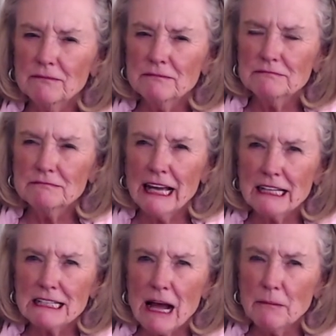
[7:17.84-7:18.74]
ahead of
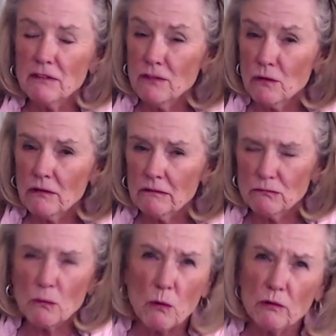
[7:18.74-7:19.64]
time before,
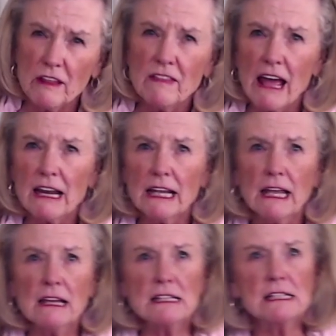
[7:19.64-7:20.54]
more than that, I
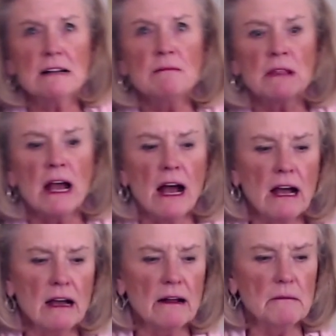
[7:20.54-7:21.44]
guess,
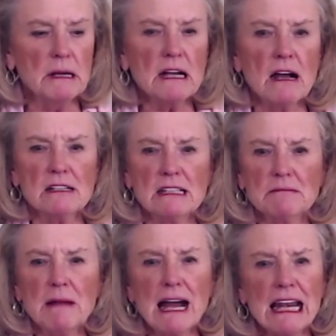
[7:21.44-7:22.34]
because it
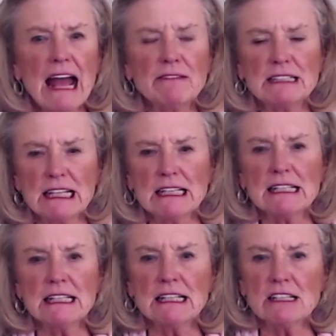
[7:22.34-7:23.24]
might have a tendency
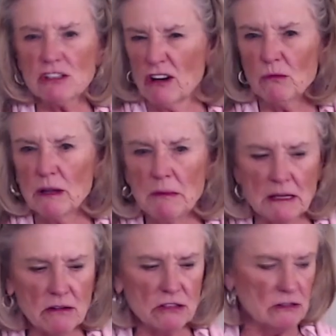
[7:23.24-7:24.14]
to start weeping on
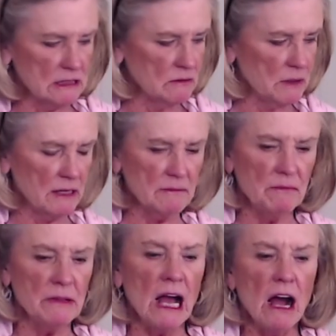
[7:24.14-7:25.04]
you a little bit.
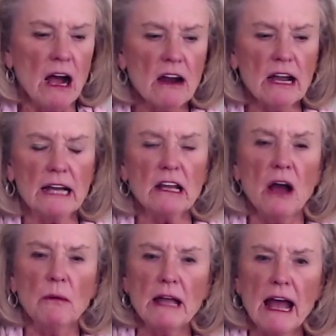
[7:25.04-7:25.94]
All right, we
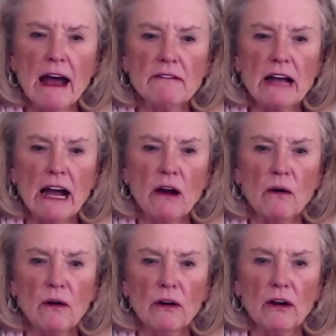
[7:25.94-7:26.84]
have
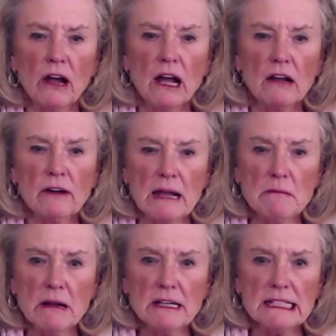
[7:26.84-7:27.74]
our
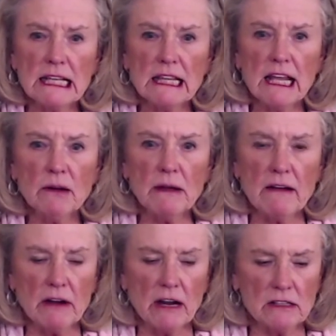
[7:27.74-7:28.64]
cranberries in there. We have our
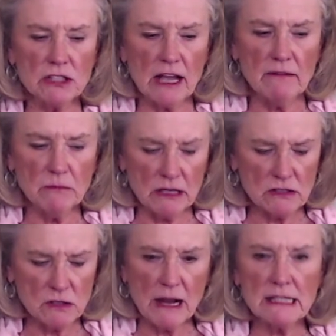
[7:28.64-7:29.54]
shaved Brussels
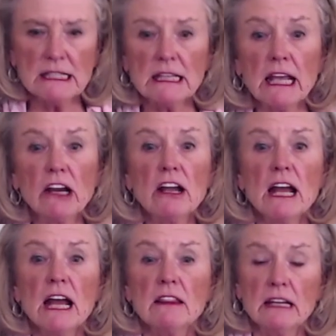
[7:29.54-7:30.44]
sprouts in there.
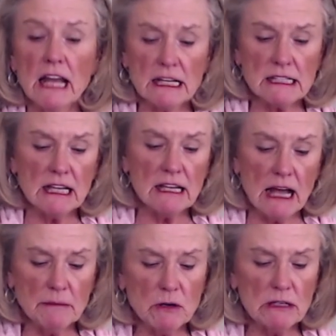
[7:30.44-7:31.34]
The next thing I'm
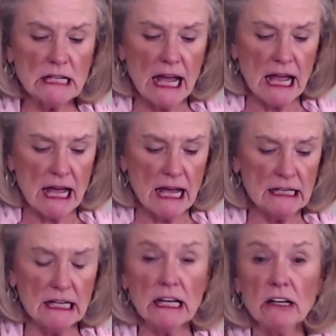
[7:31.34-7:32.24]
going to add, and
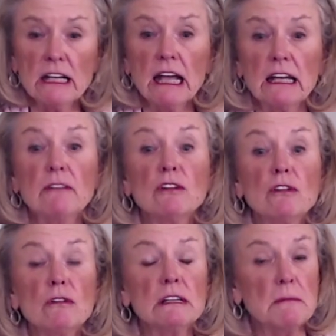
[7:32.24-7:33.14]
here again, if you're going to
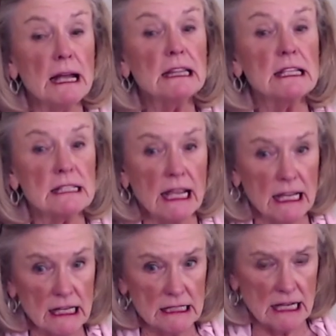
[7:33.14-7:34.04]
make this ahead of
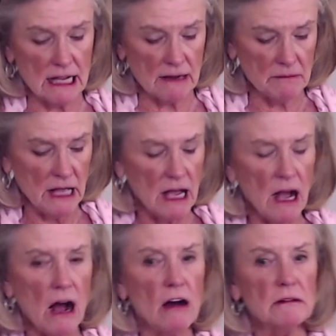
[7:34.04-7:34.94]
time
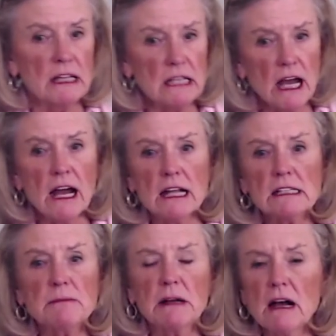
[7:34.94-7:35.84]
on the nuts,
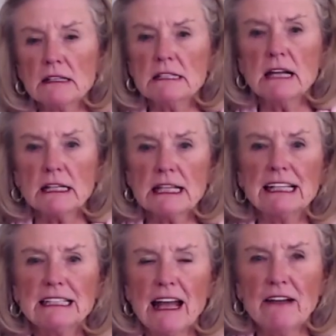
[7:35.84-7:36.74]
because nuts
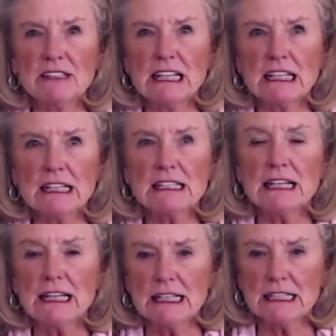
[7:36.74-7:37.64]
have a tendency to
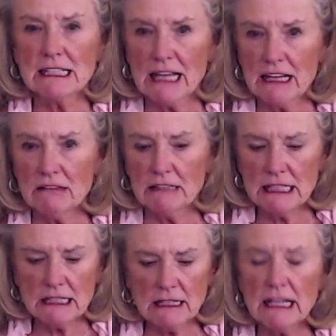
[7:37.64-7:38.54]
get stale
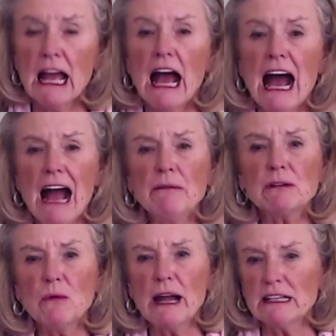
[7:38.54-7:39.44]
easily, I would
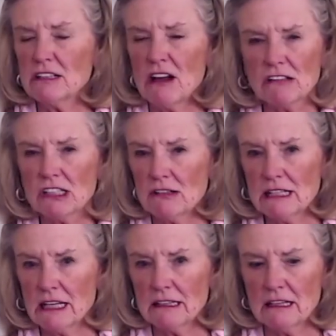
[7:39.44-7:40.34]
wait and toss those in
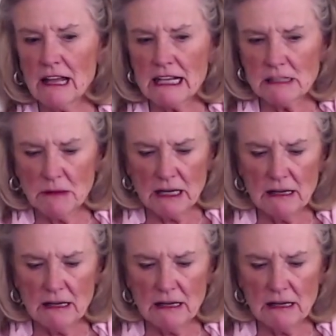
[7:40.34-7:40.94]
at the last minute.